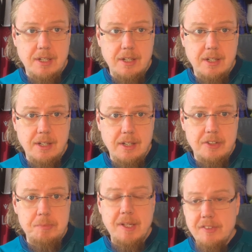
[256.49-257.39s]
Uh,
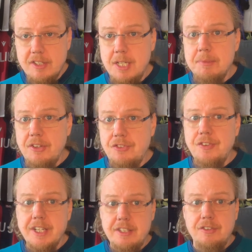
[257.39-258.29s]
a Spezia team that is
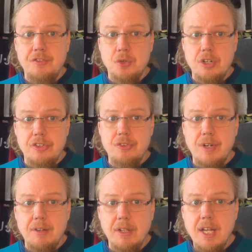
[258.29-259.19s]
fighting for
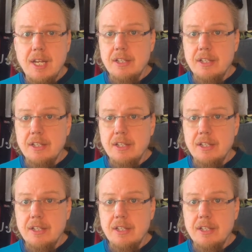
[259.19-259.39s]
survival.